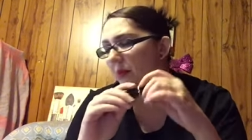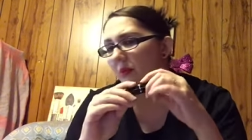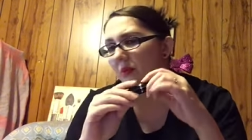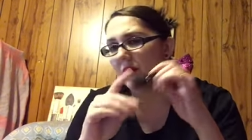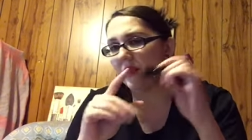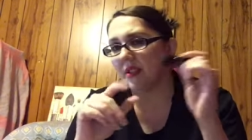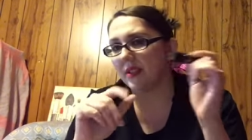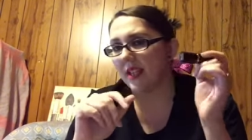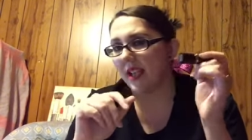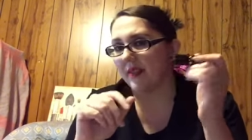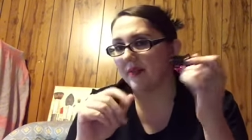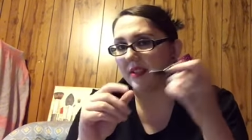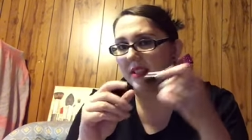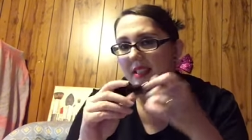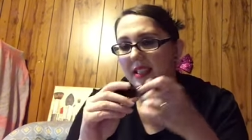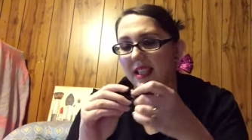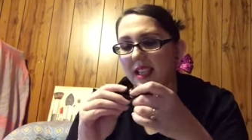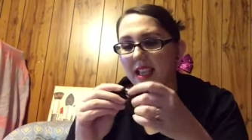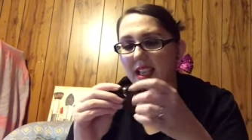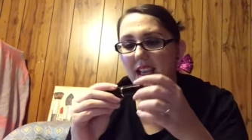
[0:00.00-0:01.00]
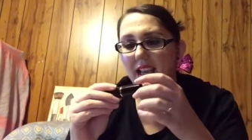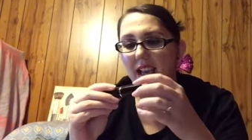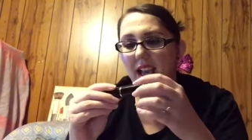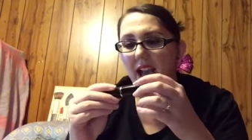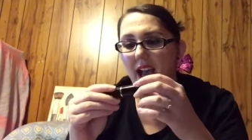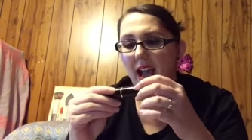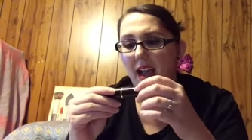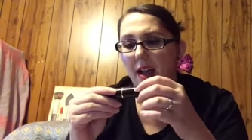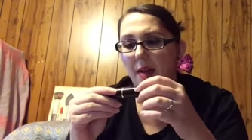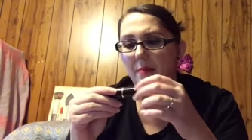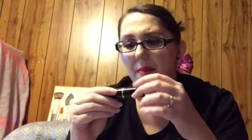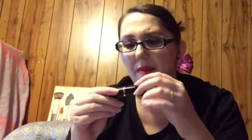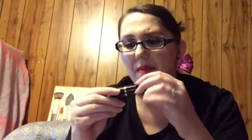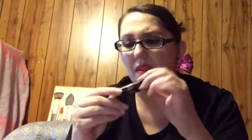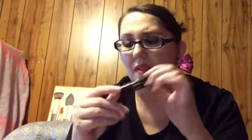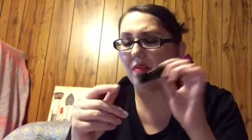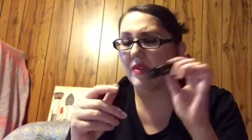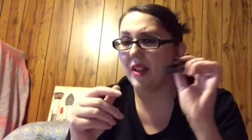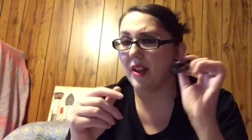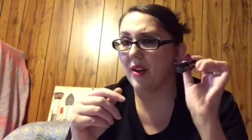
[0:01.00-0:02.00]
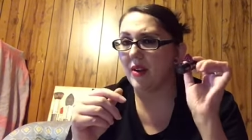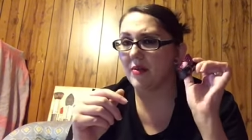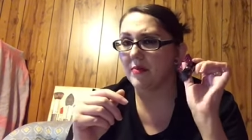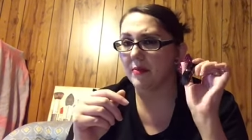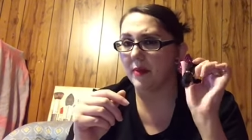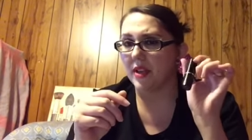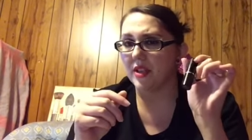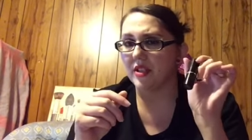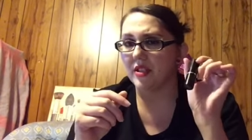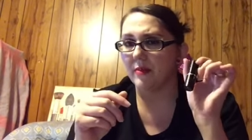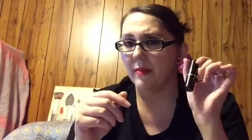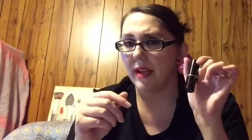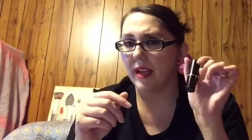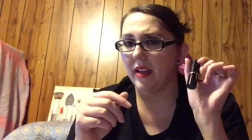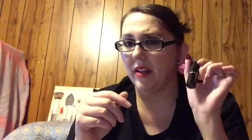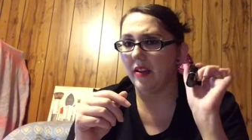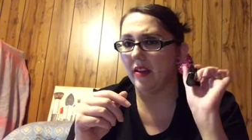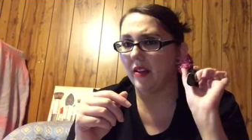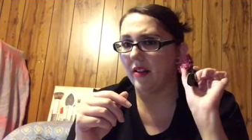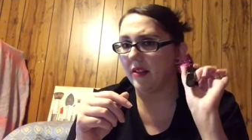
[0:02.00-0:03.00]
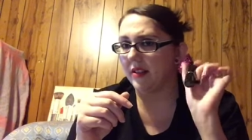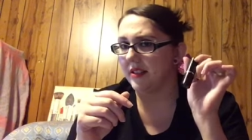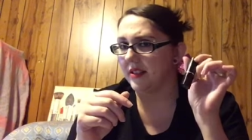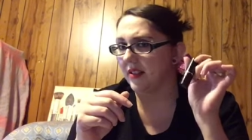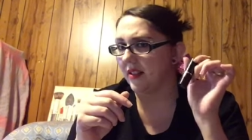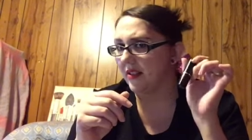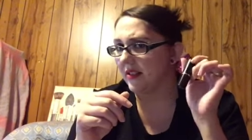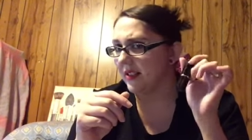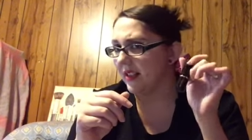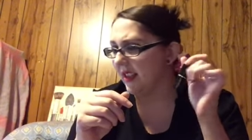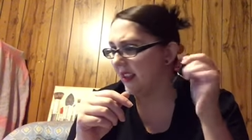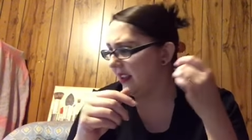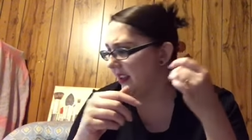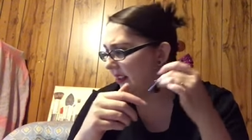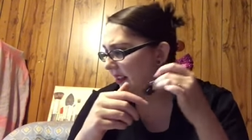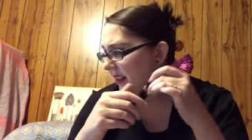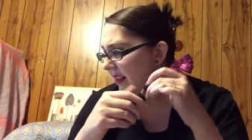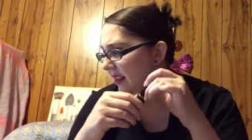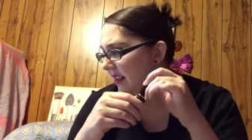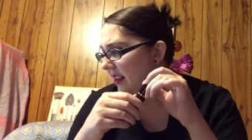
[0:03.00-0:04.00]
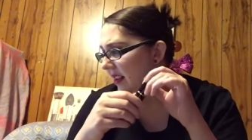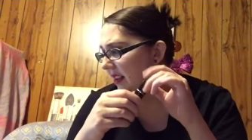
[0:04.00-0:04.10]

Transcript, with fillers: but we'll just have to see. Um, I've not really heard much about Anastasia